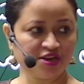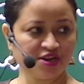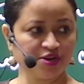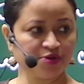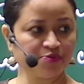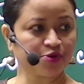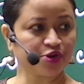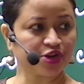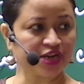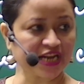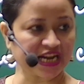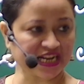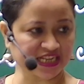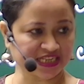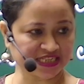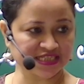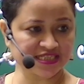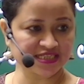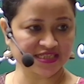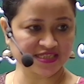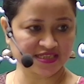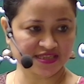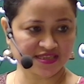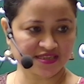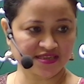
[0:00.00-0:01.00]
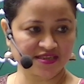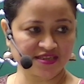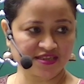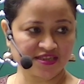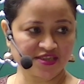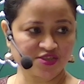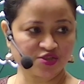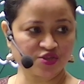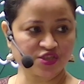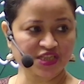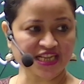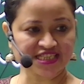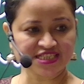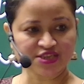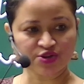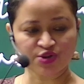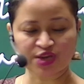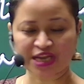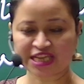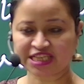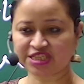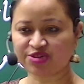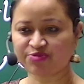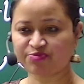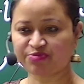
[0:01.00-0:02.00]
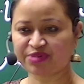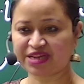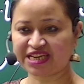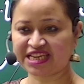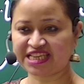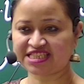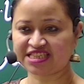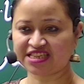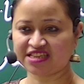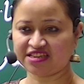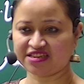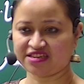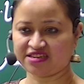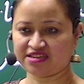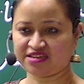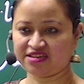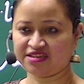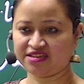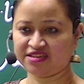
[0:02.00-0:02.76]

products. So that's how gas company is here.